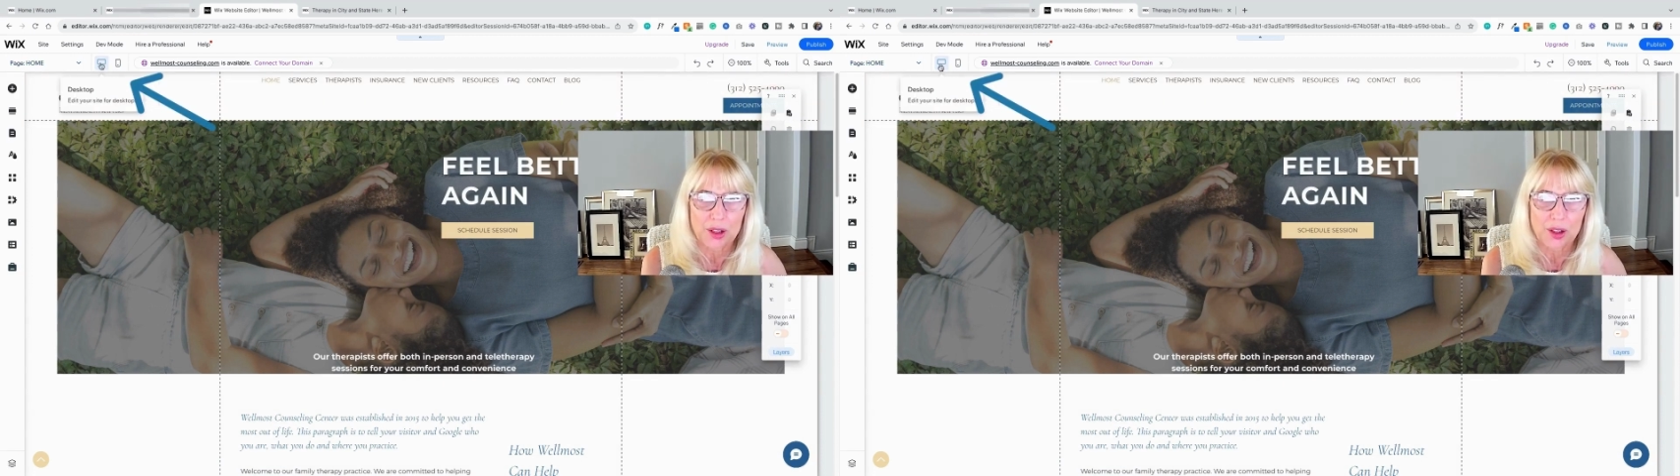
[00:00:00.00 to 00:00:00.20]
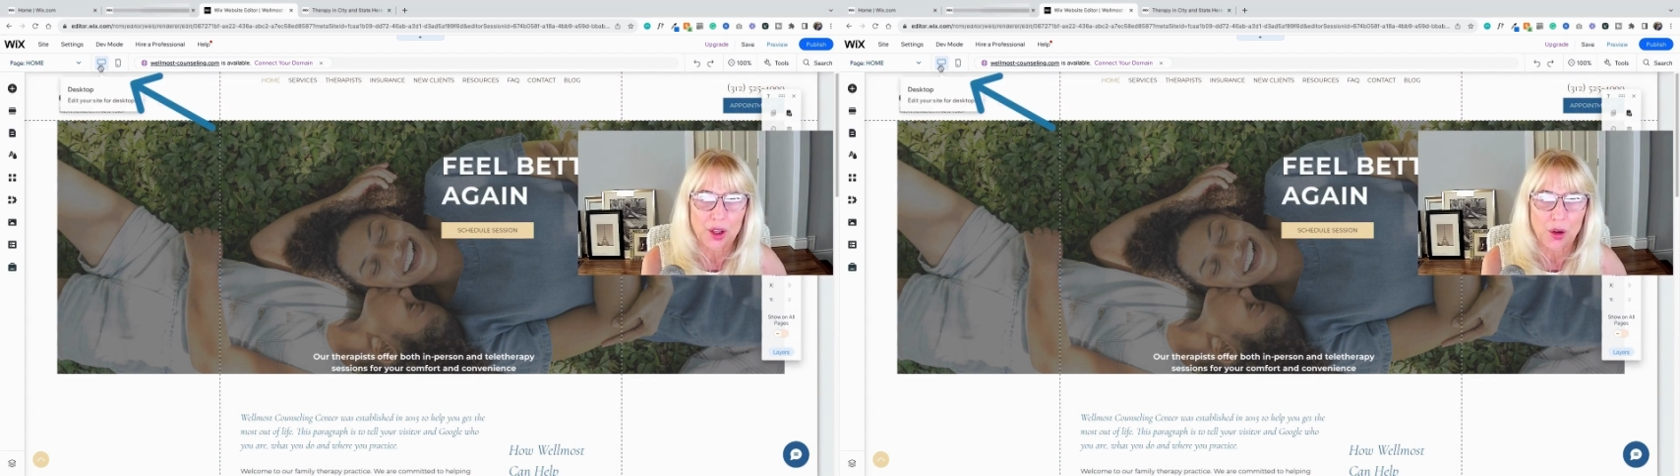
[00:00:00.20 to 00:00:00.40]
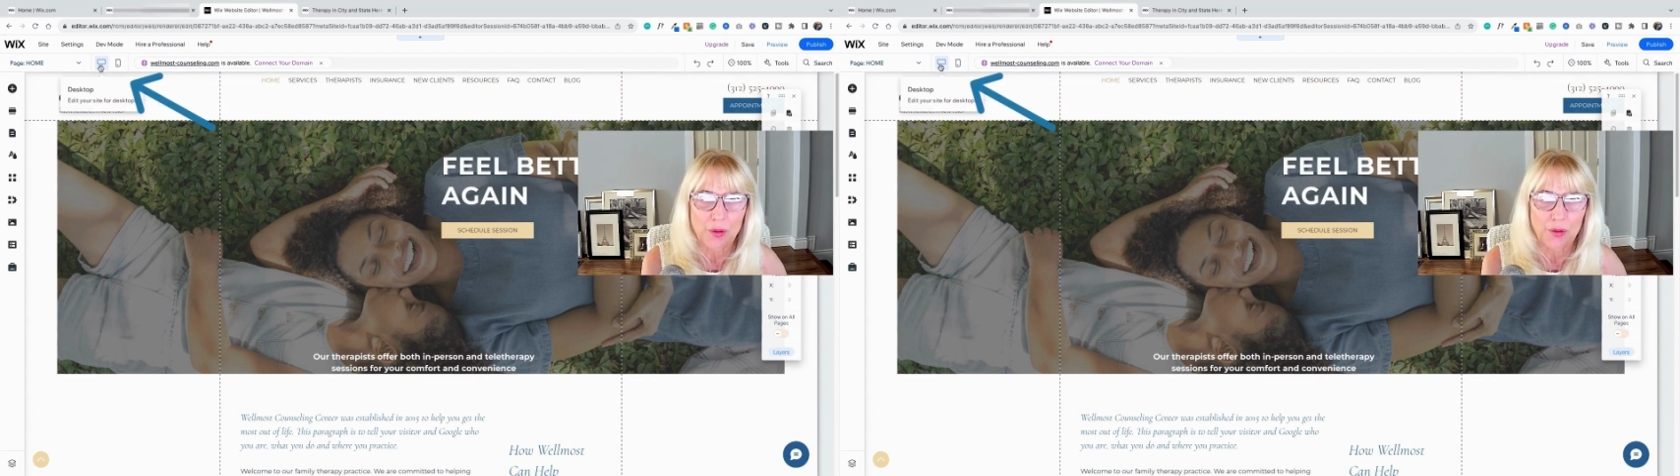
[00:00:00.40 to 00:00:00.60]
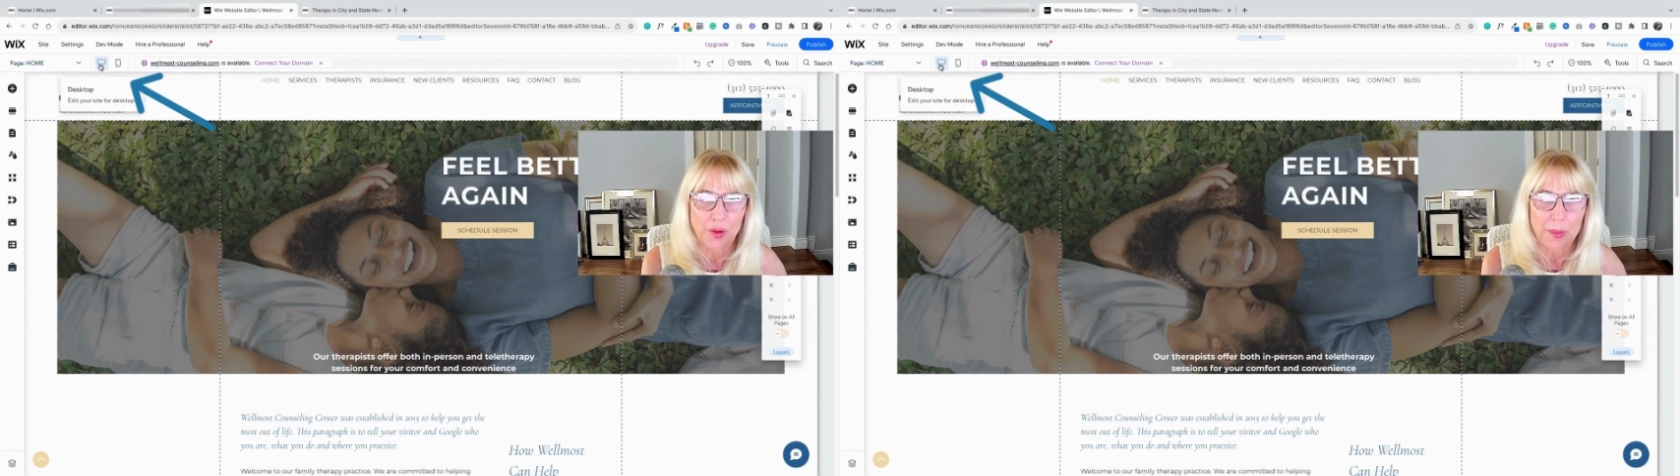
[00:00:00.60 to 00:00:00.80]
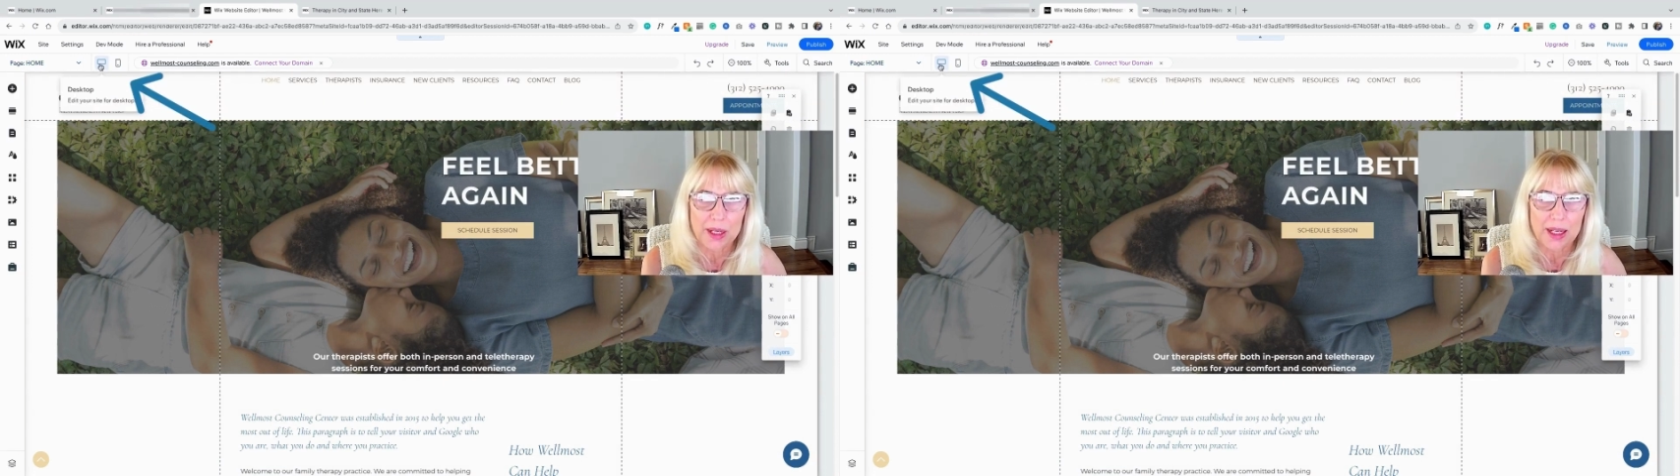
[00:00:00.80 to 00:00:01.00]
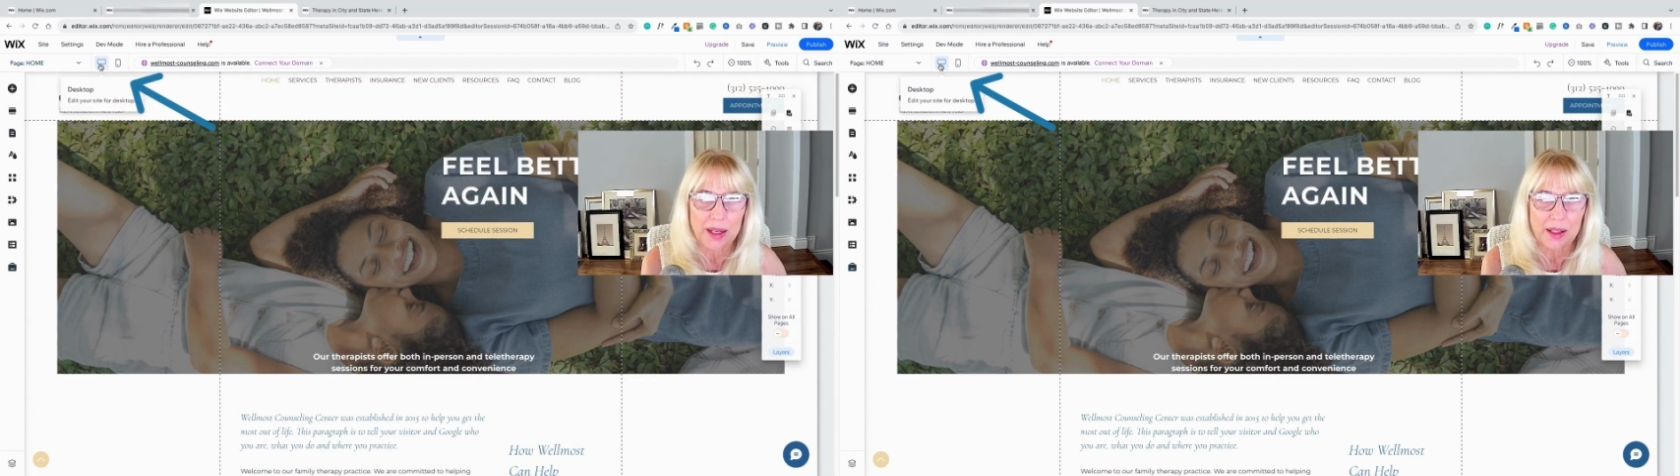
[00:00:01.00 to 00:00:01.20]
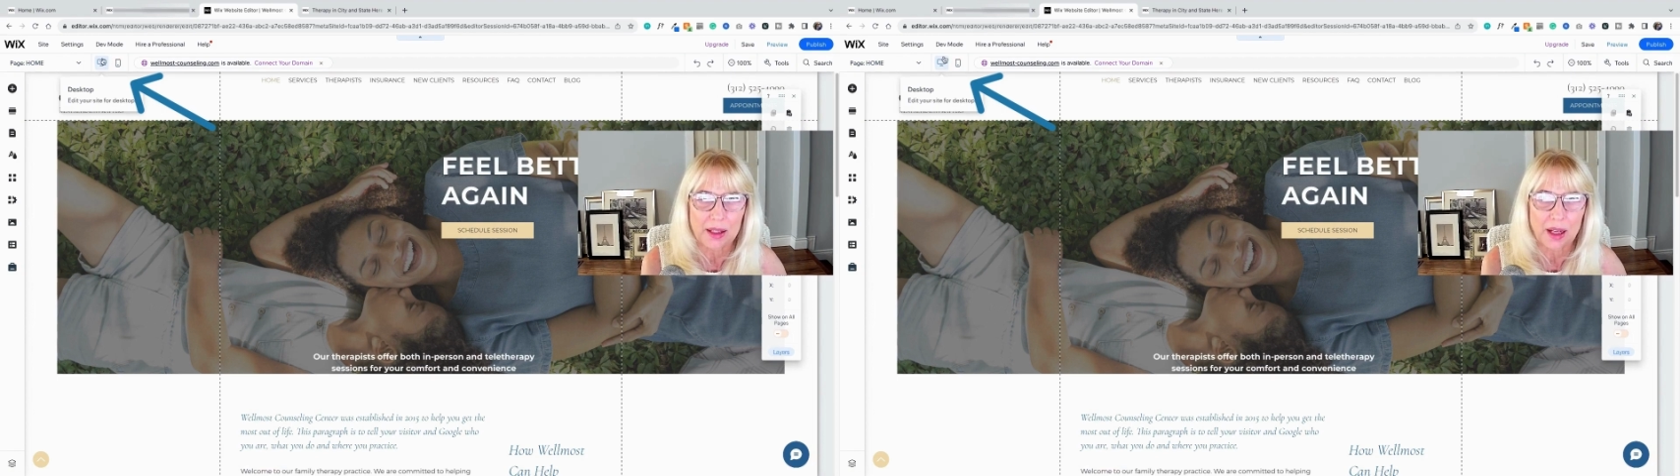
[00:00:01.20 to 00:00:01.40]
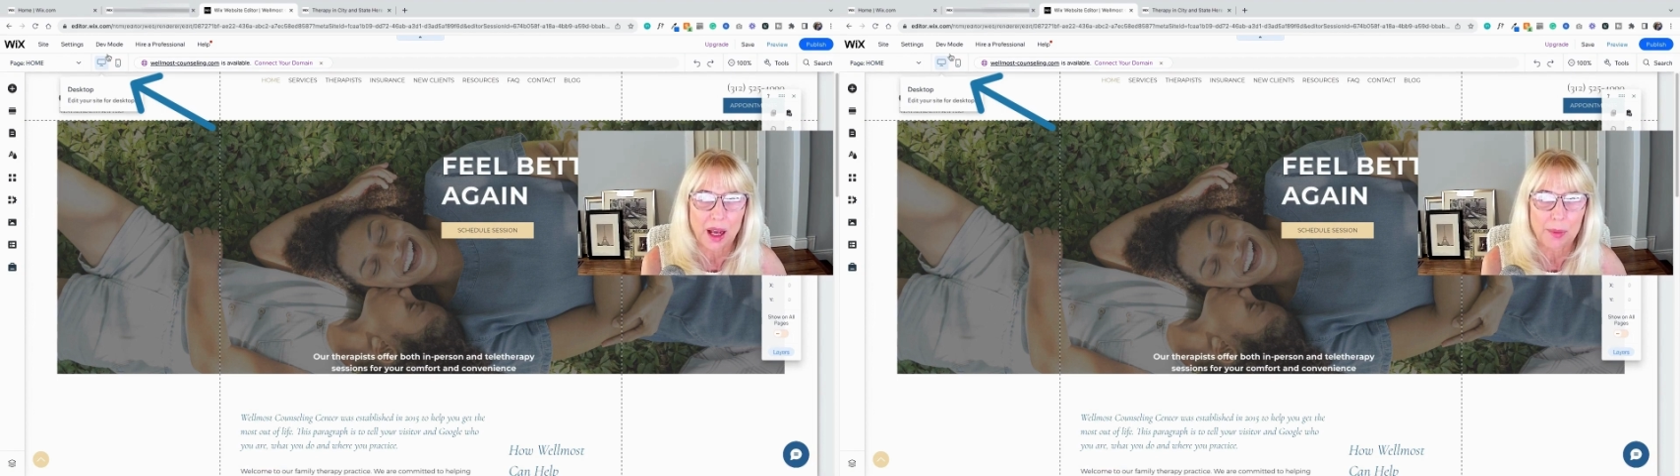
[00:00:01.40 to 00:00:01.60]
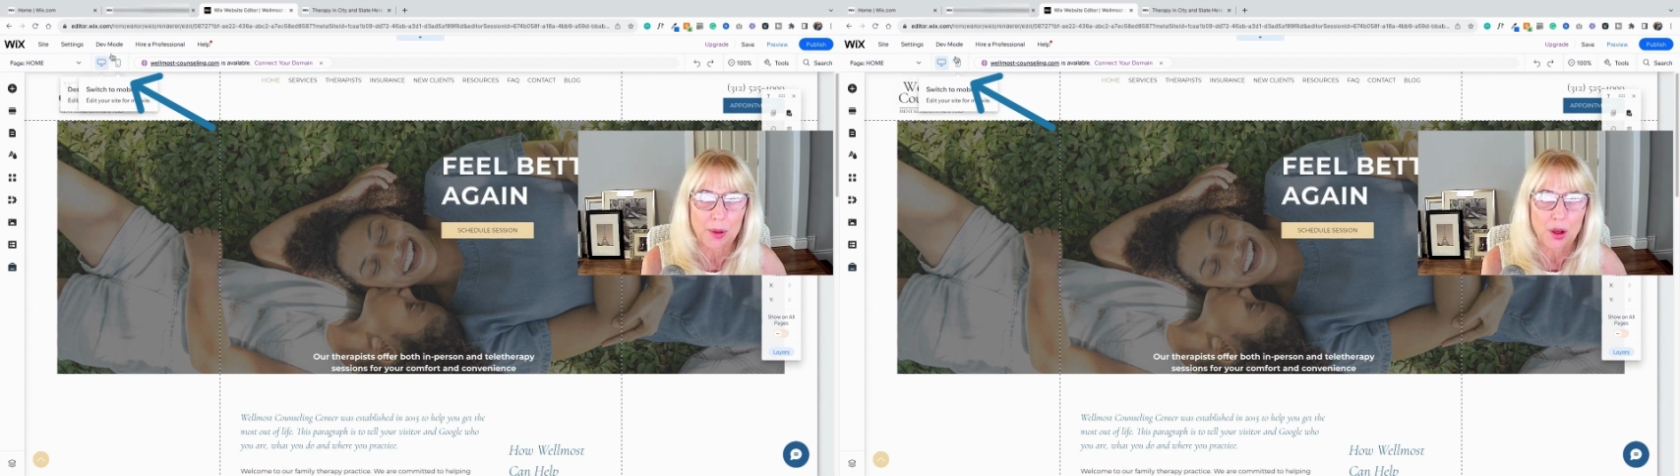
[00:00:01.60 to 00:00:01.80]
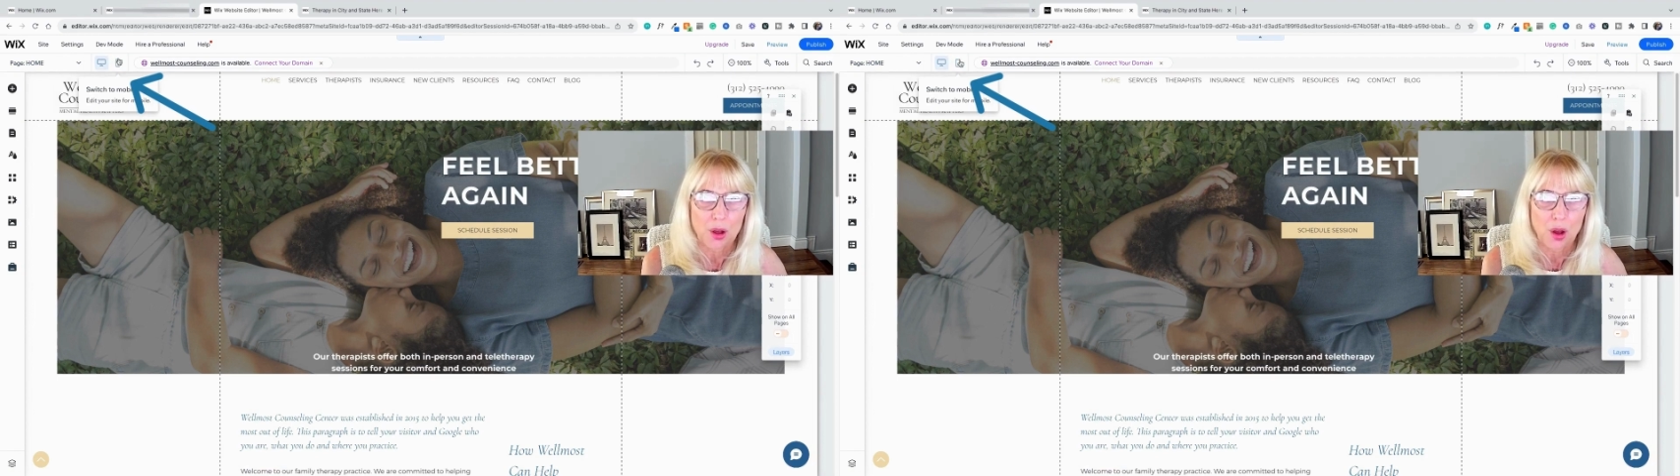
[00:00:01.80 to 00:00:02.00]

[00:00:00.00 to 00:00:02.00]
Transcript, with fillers: So from the desktop